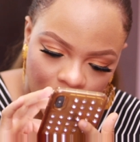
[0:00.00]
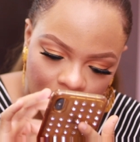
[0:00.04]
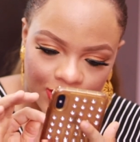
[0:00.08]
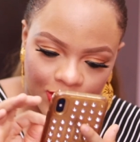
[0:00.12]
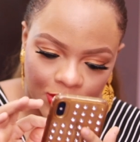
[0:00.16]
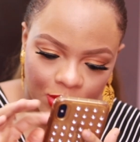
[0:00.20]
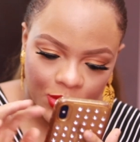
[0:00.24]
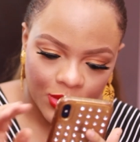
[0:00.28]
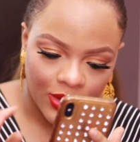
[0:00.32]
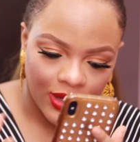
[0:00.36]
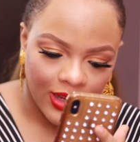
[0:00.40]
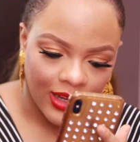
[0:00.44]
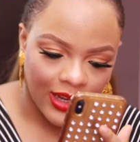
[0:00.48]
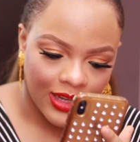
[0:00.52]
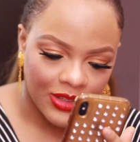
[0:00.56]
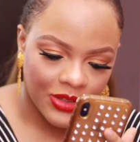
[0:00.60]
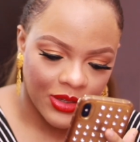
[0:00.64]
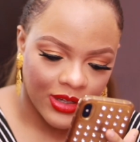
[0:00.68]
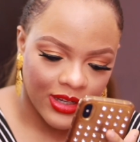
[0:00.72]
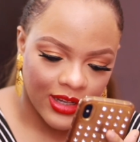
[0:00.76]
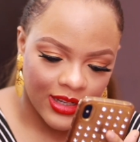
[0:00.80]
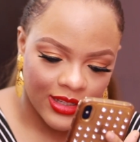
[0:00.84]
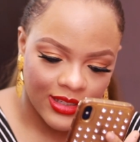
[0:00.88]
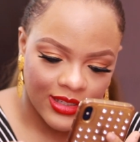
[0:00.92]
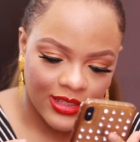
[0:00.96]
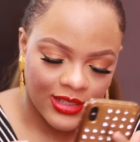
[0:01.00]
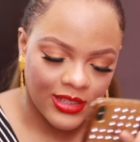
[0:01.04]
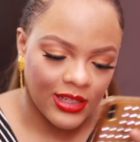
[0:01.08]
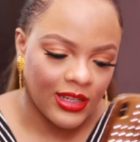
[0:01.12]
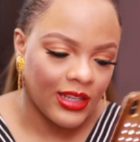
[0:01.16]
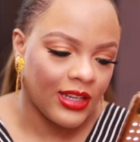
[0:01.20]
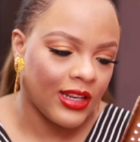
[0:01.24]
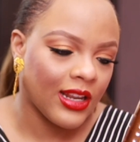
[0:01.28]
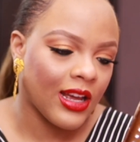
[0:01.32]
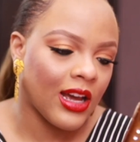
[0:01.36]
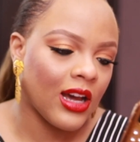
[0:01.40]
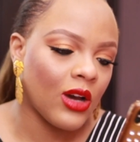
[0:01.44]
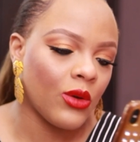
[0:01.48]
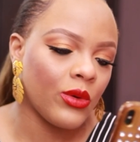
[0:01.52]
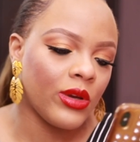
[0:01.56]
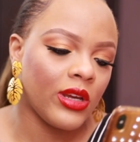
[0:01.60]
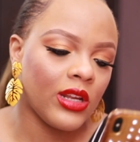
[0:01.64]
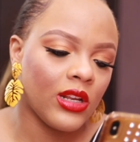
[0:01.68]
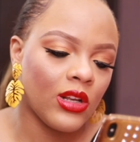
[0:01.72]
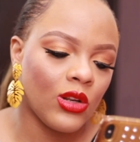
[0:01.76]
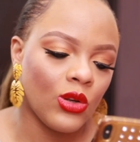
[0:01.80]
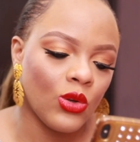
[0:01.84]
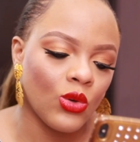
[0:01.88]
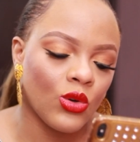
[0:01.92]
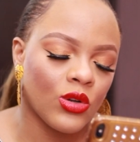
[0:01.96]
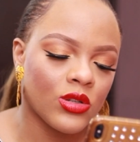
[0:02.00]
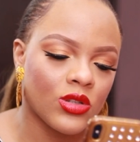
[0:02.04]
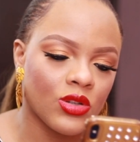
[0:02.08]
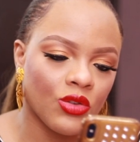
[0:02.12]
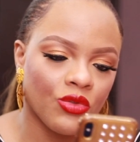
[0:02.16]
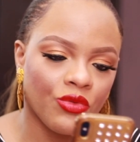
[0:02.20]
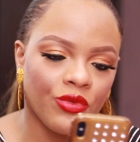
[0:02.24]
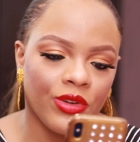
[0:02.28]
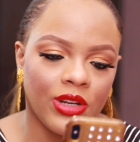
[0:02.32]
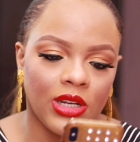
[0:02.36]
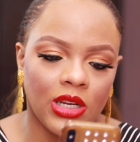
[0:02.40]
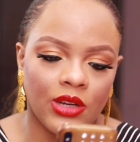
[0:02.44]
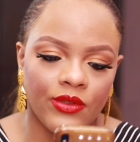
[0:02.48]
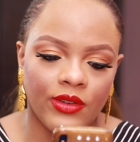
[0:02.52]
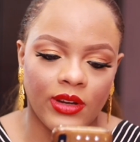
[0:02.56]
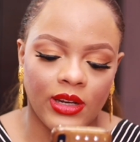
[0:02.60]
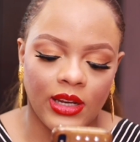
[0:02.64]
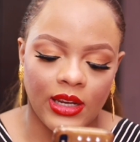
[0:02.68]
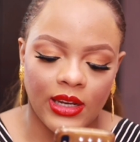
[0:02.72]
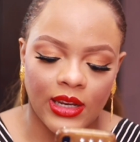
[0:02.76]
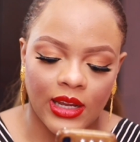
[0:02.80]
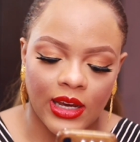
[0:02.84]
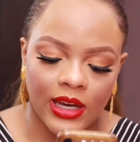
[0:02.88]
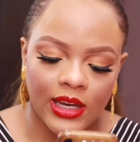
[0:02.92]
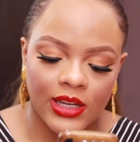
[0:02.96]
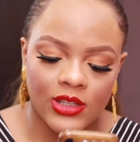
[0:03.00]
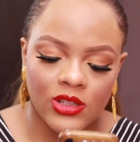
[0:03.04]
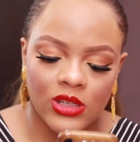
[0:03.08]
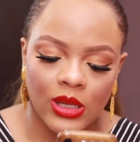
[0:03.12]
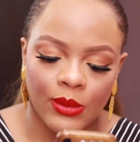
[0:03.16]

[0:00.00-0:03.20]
So as you can see now, it looks really nice.